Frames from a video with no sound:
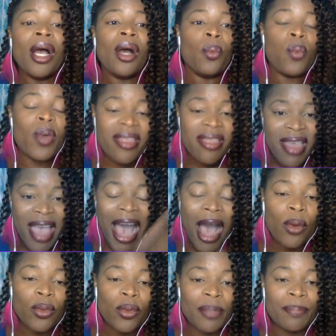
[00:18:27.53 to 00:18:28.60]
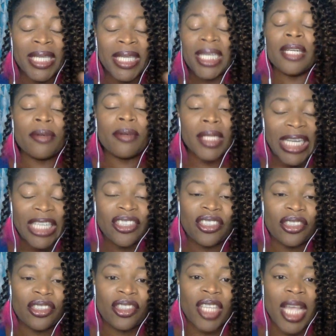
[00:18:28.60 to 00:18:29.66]
without being in a
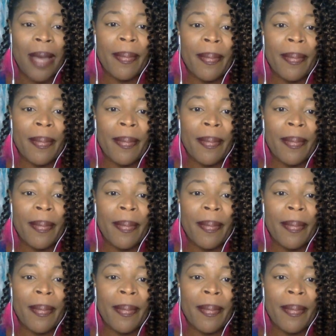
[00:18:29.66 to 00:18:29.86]
relationship.